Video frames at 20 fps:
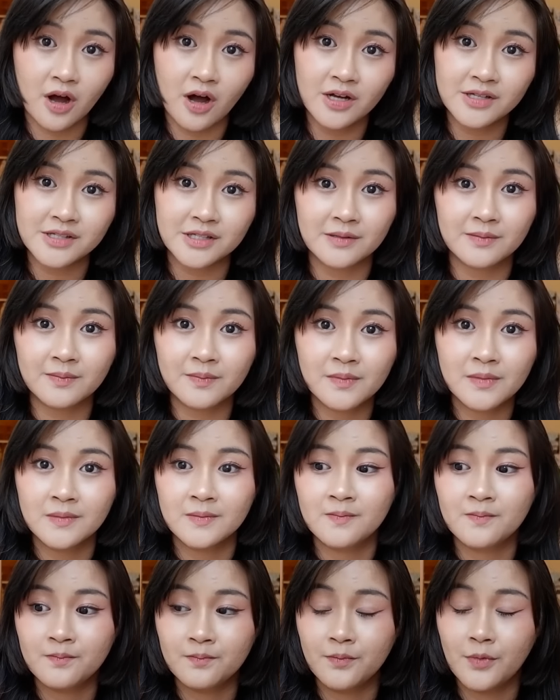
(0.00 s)
awesome
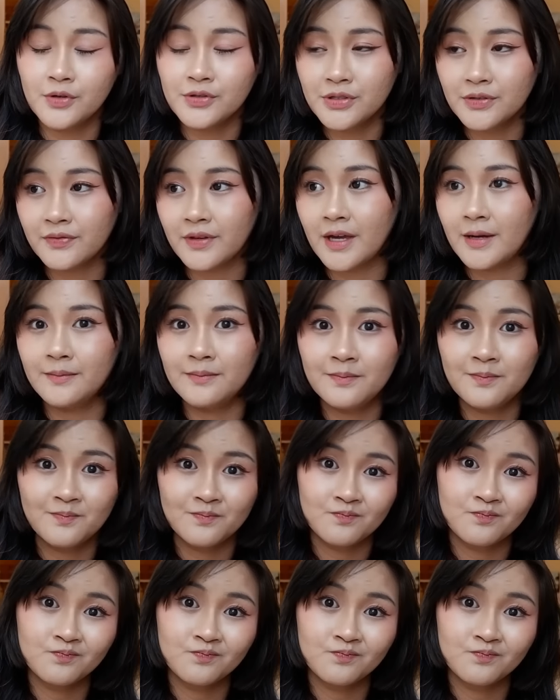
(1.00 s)
most of them.